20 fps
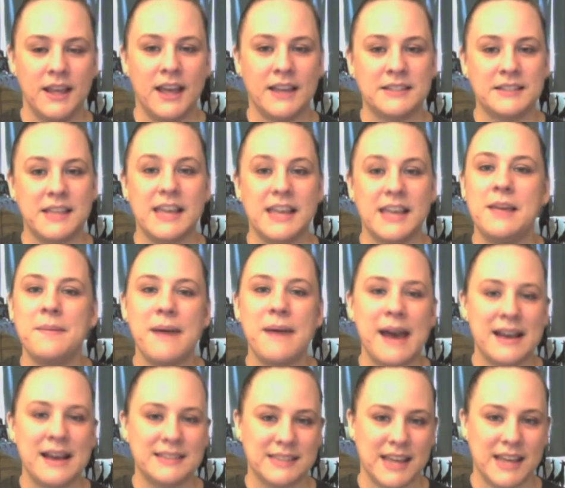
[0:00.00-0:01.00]
And so they keep
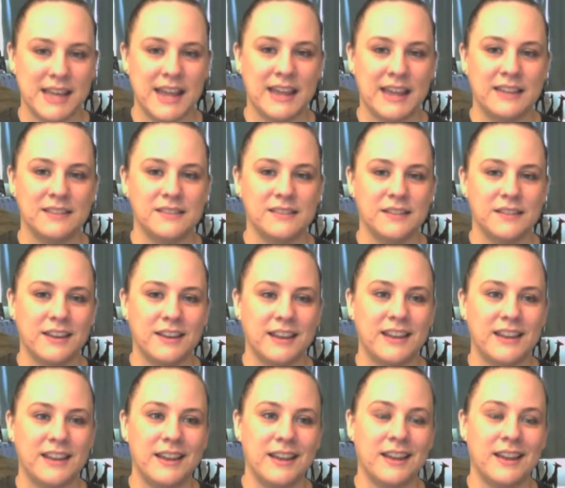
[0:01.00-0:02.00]
asking,
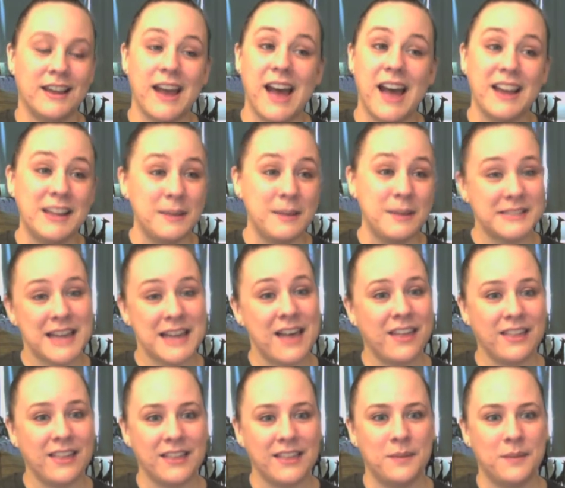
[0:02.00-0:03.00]
okay, and God keeps
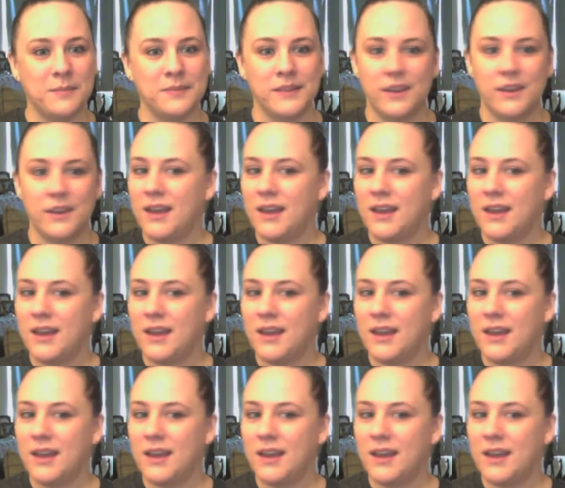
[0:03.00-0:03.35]
telling them,